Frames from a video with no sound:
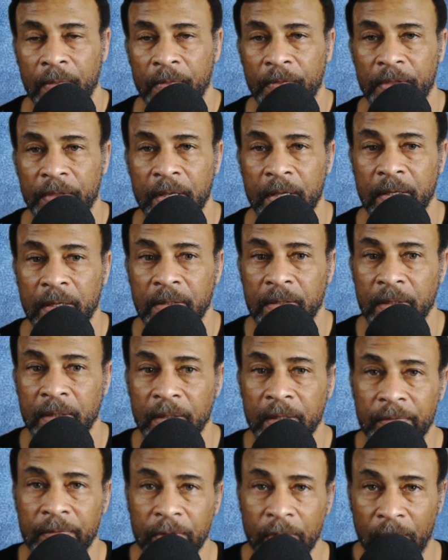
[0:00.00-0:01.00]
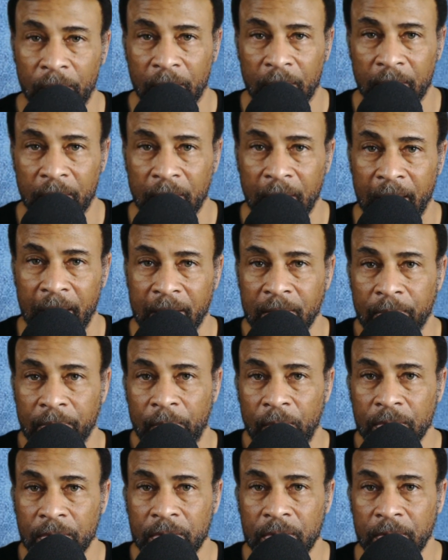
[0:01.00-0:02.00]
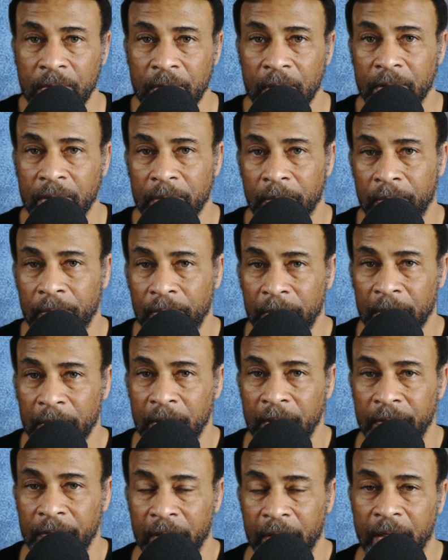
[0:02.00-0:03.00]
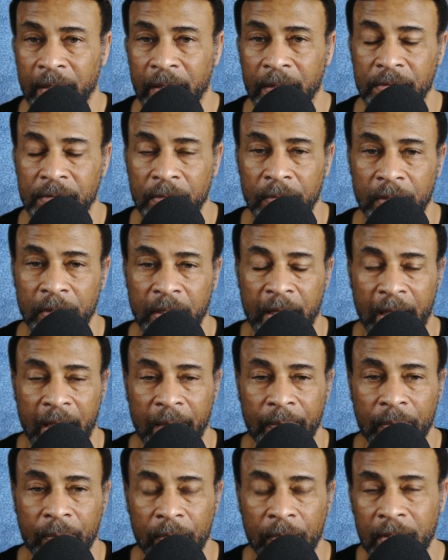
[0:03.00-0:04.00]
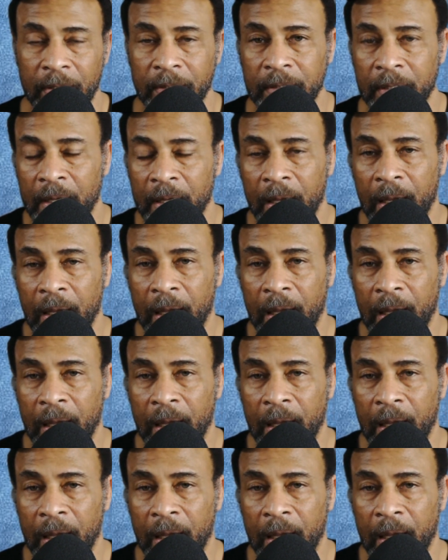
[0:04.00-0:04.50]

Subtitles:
the delivery order as opposed to the bill of lading. So what had happened was,